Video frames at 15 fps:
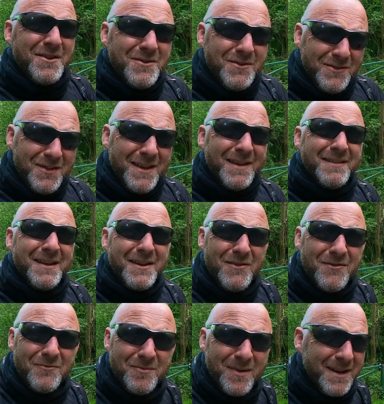you think that
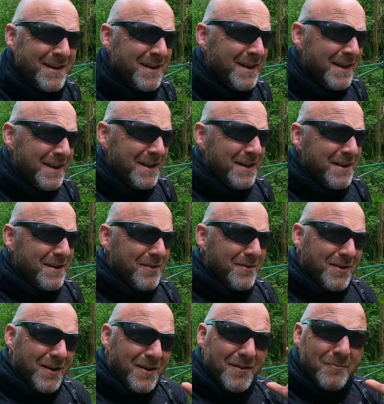you've been, you know,
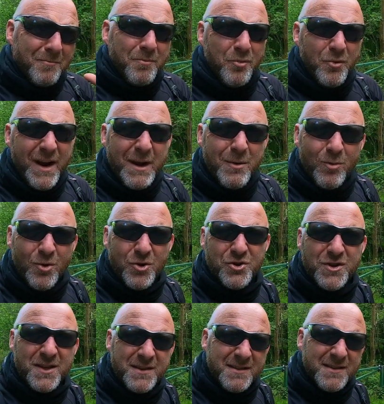kind of
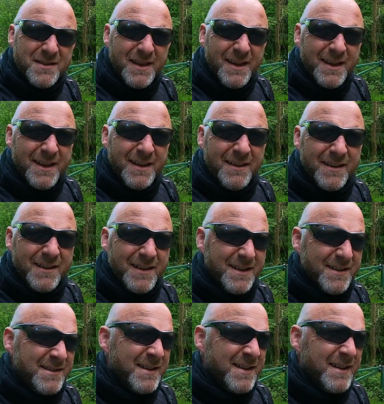brainwashed into thinking like
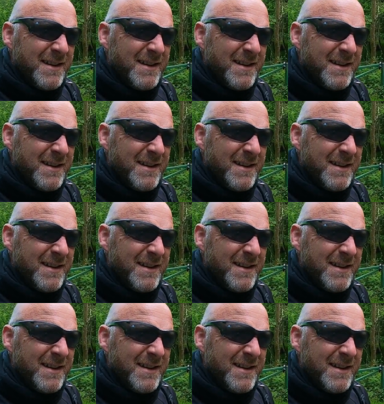this?